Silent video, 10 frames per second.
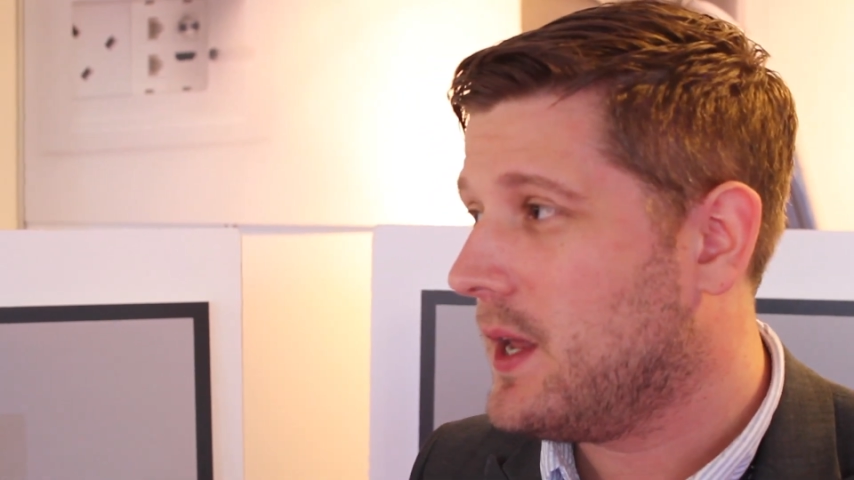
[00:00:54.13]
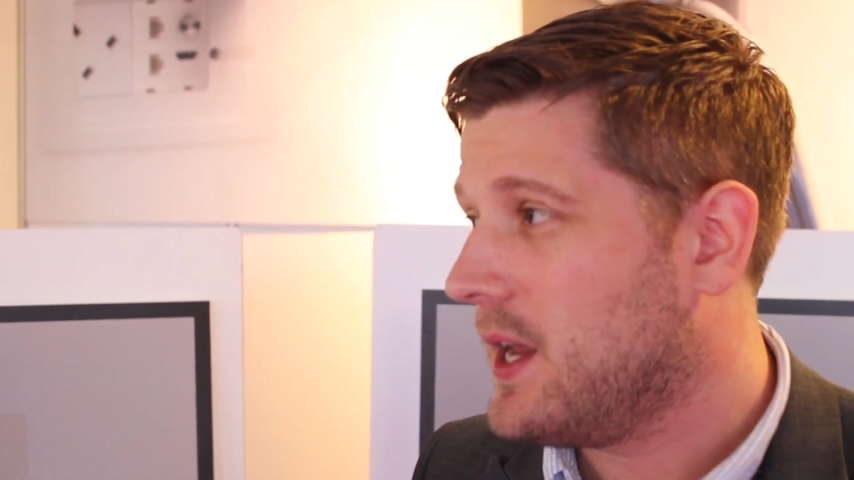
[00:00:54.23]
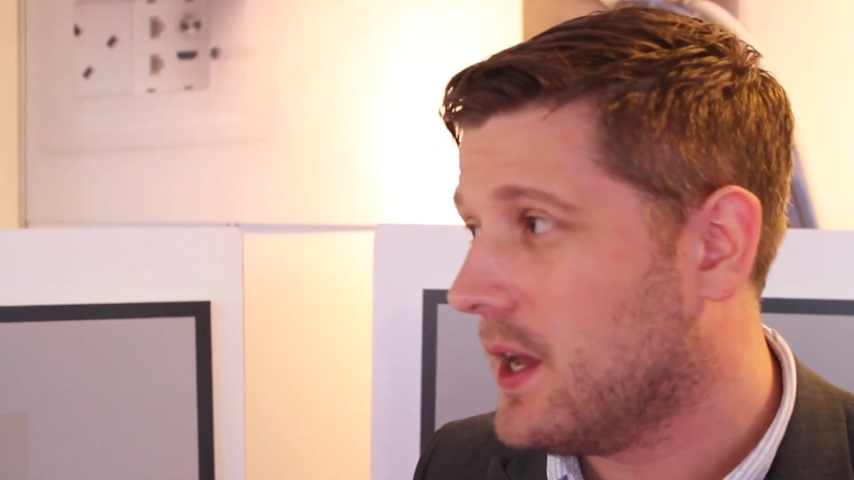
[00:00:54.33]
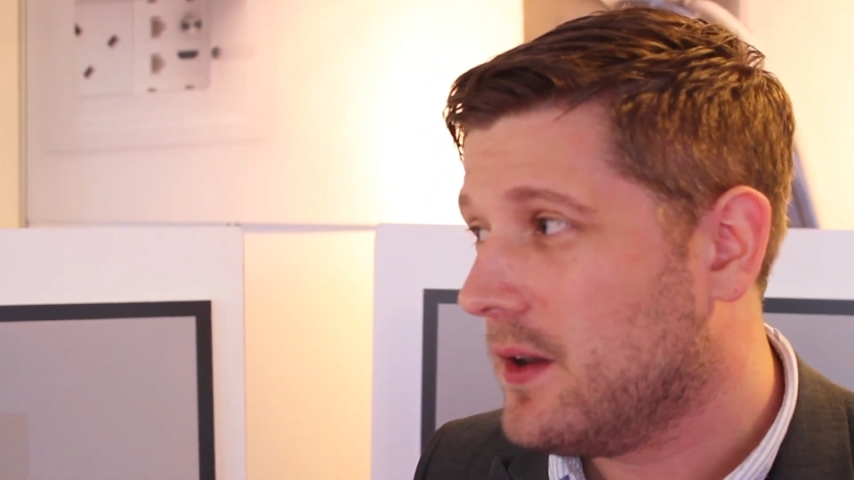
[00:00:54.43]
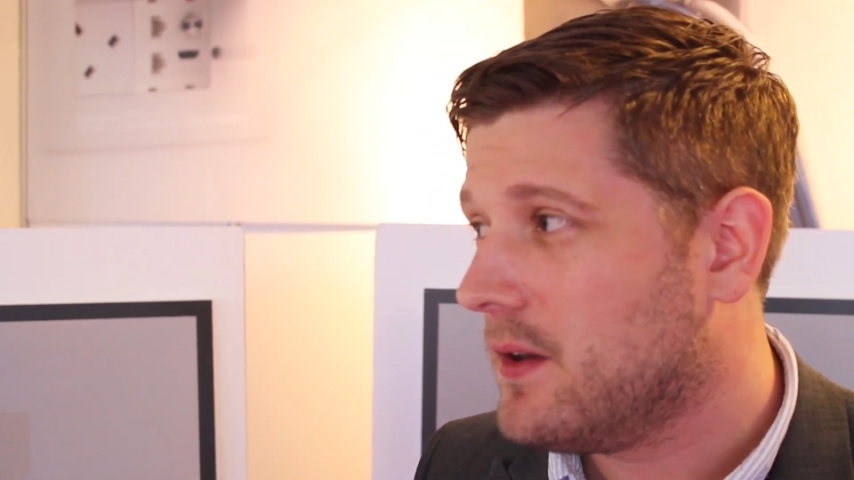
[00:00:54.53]

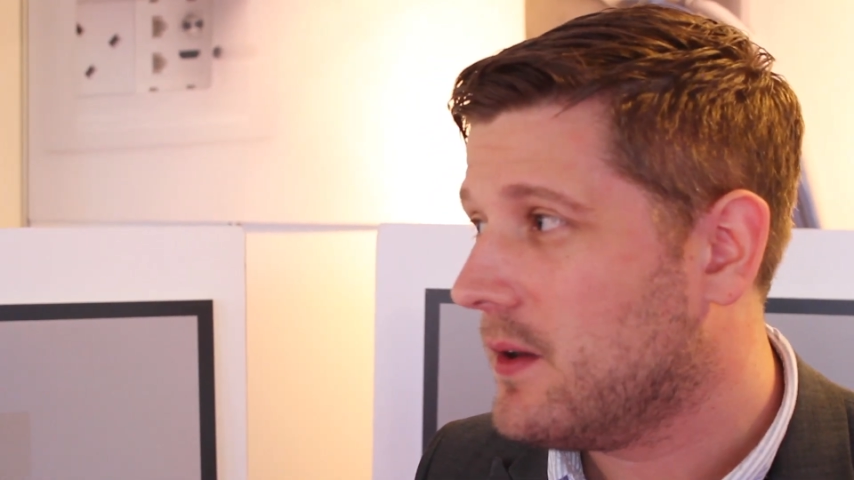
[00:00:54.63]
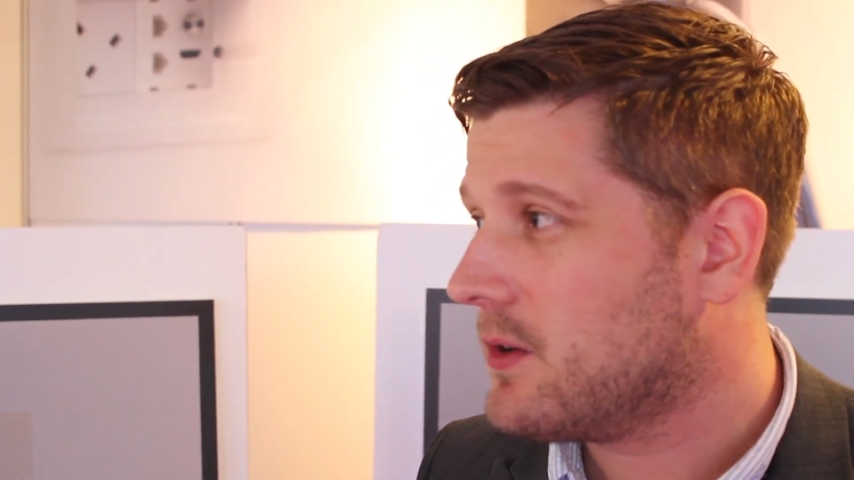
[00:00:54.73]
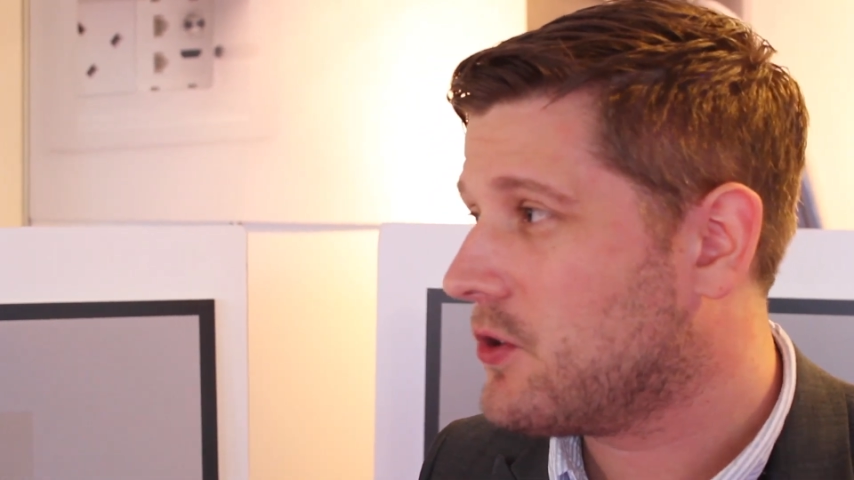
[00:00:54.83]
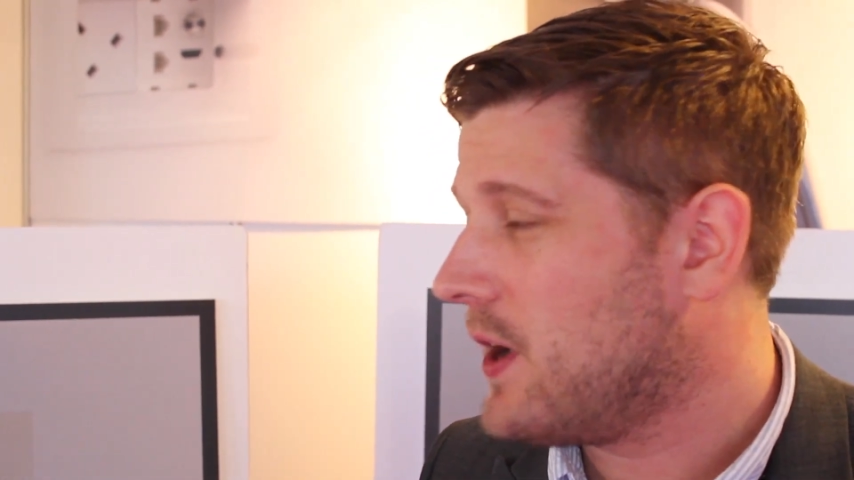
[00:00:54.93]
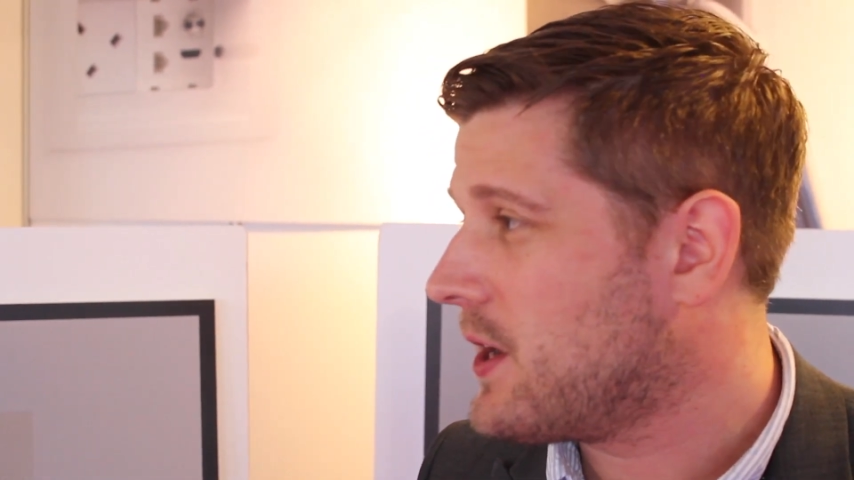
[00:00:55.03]
Ian,
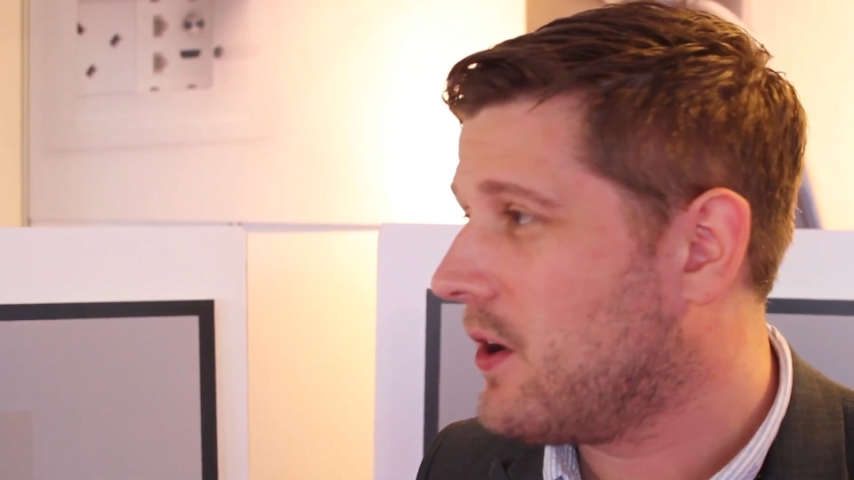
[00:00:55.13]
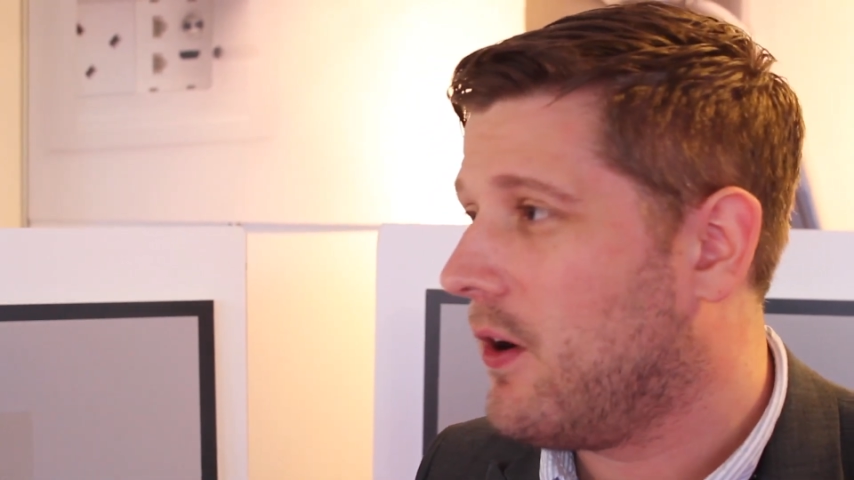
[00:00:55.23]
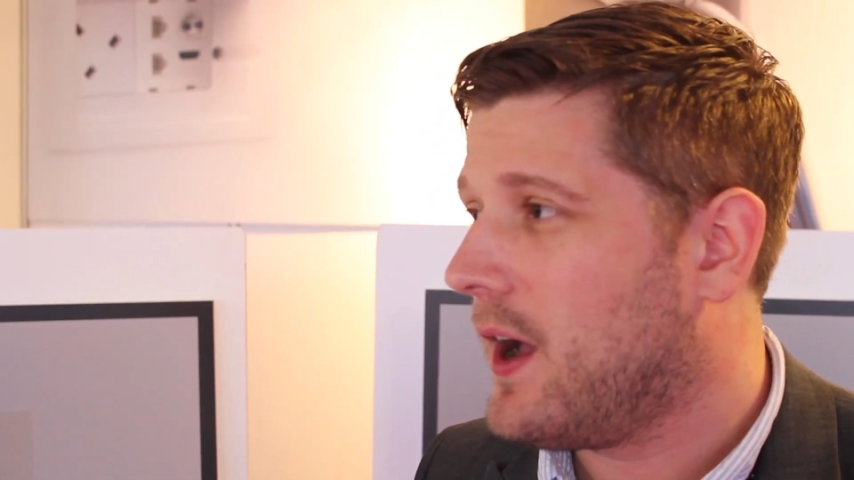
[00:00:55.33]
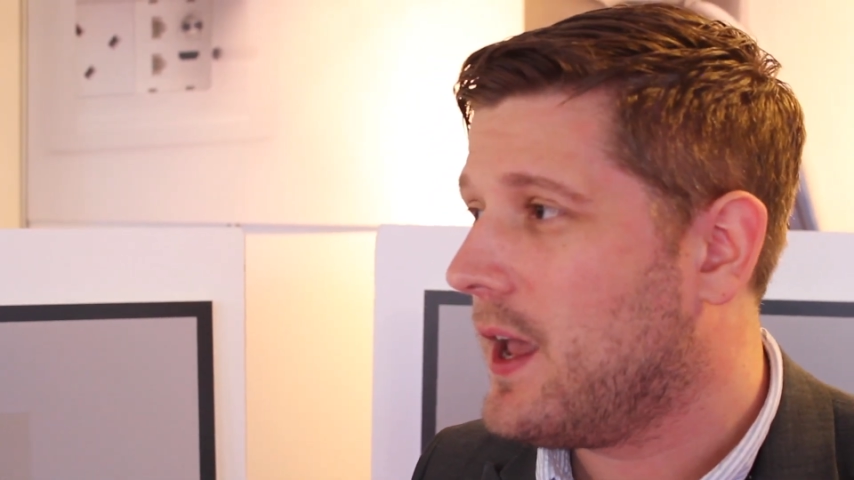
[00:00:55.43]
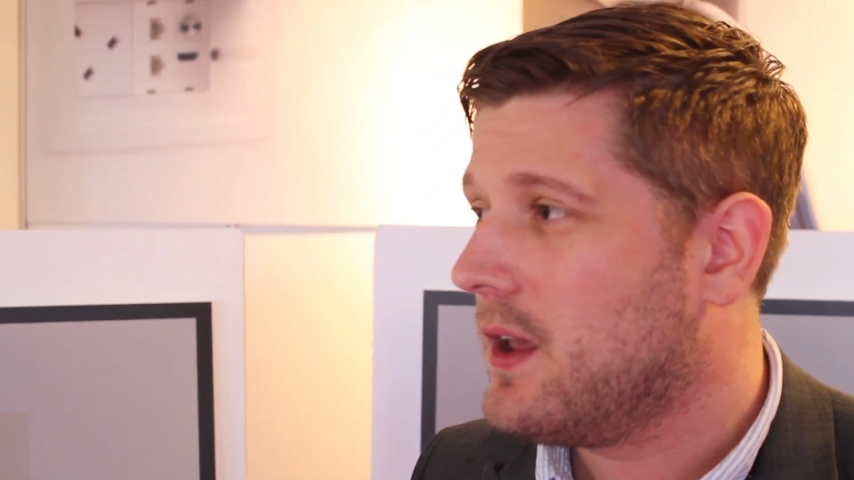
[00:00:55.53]
great
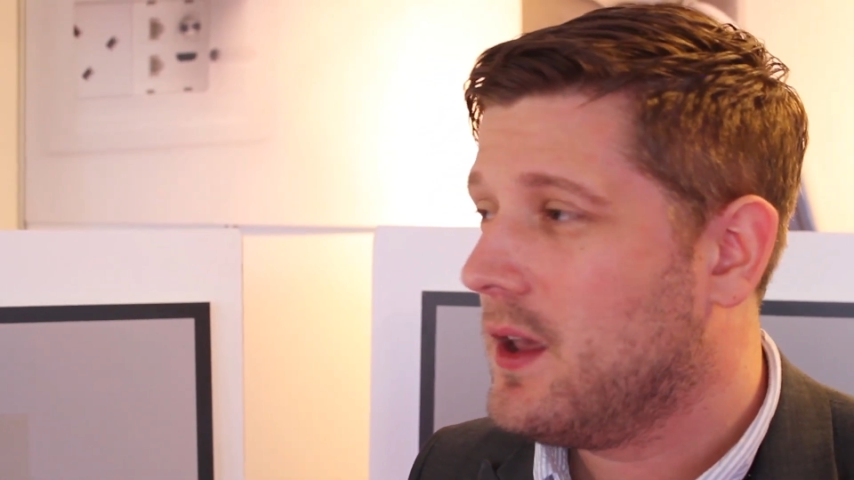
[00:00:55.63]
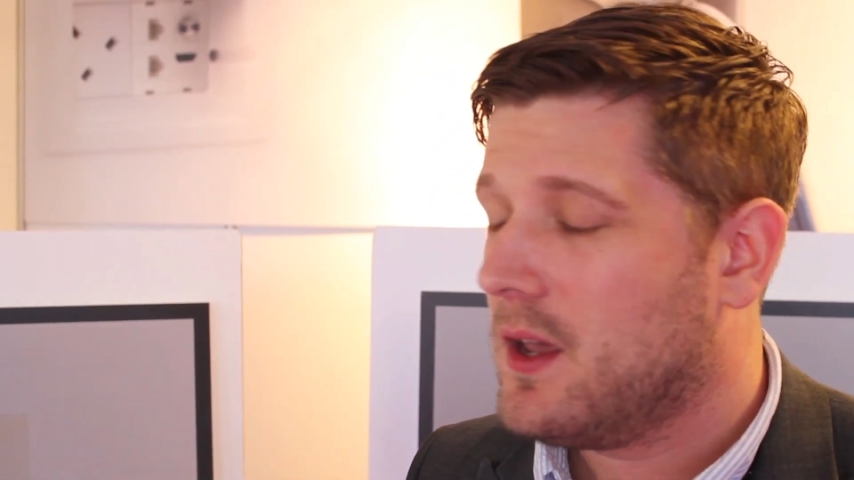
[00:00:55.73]
guy,